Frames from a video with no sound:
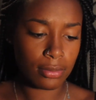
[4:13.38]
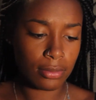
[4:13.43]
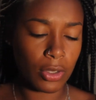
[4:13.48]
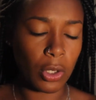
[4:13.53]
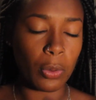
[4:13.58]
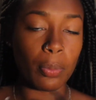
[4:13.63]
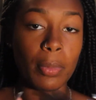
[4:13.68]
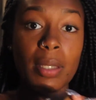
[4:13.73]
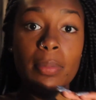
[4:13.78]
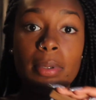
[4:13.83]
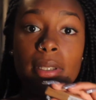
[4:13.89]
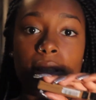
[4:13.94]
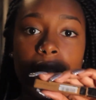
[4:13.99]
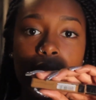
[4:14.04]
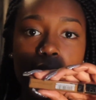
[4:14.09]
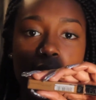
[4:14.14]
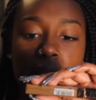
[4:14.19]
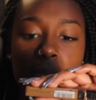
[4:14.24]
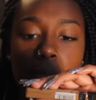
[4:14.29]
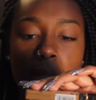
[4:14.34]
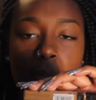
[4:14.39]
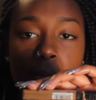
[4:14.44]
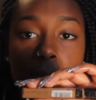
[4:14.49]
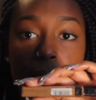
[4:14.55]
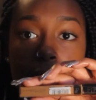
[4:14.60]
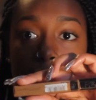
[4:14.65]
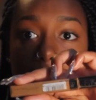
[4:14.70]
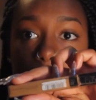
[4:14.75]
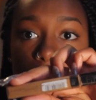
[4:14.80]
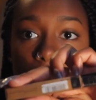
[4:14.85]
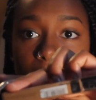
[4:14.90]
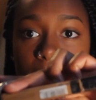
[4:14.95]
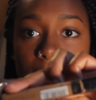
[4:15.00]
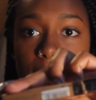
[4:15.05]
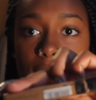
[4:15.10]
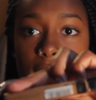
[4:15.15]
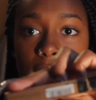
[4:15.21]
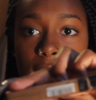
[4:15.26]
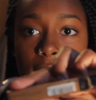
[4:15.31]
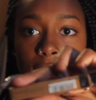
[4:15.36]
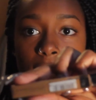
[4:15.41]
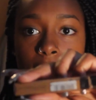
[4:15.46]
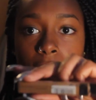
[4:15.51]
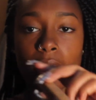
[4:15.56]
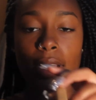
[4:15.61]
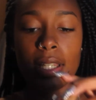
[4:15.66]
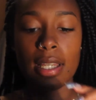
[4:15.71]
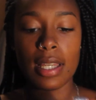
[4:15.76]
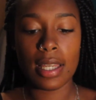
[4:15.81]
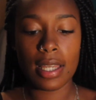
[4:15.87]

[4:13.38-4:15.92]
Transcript: No, Maybelline. This is Maybelline Fit Me Concealer.